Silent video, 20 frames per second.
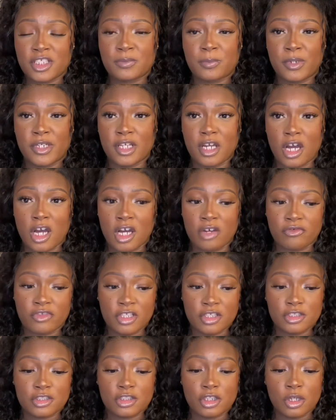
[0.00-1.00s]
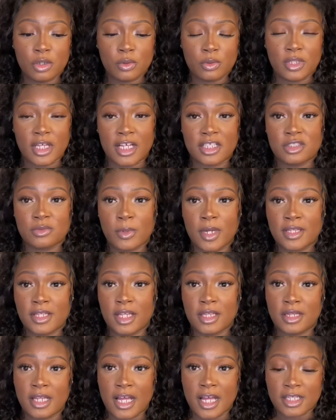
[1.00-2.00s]
pretty often, so that's why they
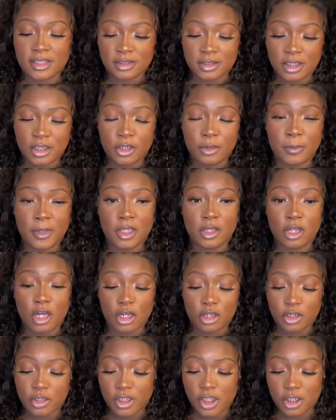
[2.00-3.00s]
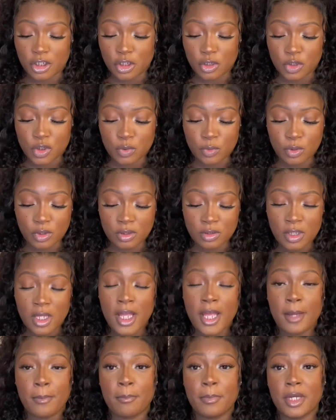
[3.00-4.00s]
last a little bit longer than usual.
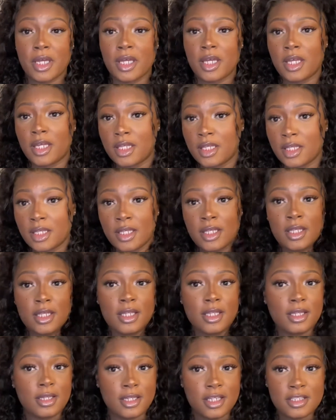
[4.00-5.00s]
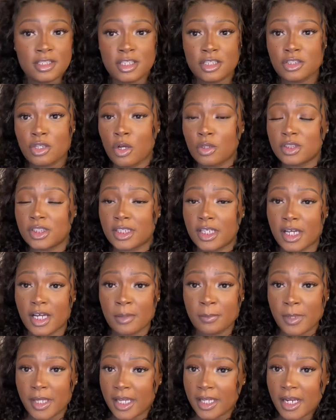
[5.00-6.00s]
But this is holding
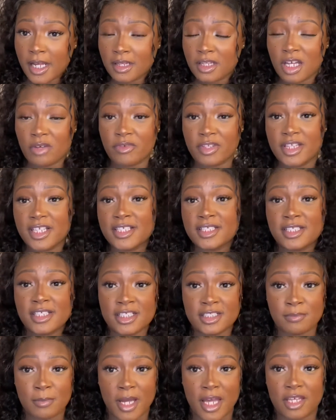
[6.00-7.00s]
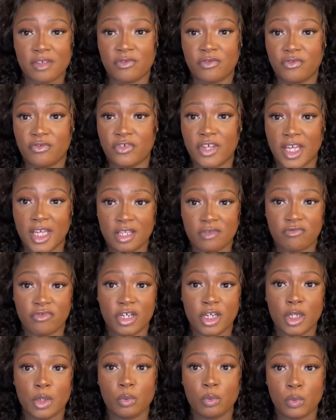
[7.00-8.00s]
up, and I love it. This is my
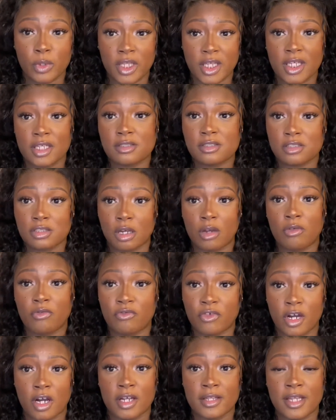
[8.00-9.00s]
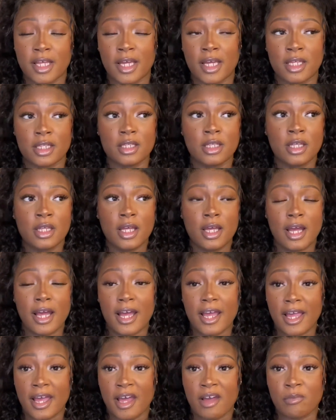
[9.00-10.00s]
favorite wig so far that
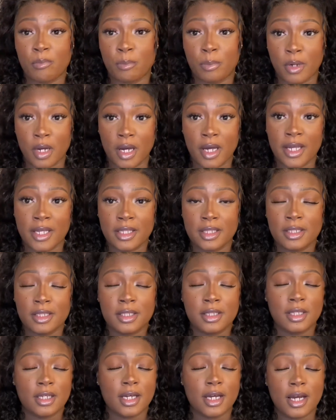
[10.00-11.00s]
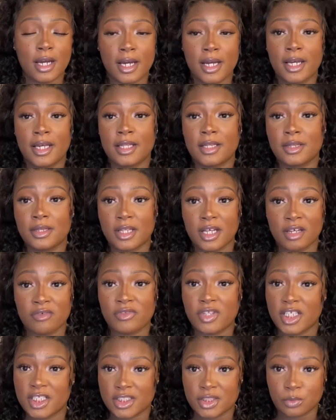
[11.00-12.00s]
I have bought. I love
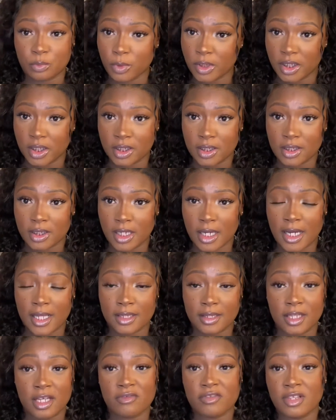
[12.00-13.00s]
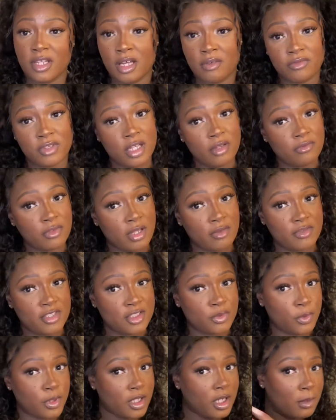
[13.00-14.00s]
this wig. I love
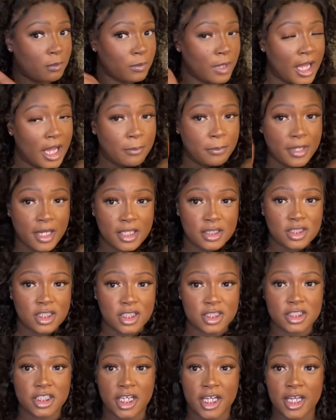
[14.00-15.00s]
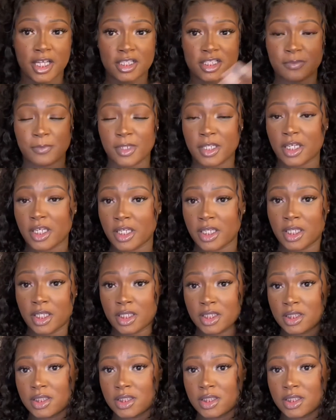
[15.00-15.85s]
this wig. I'm happy I took a chance because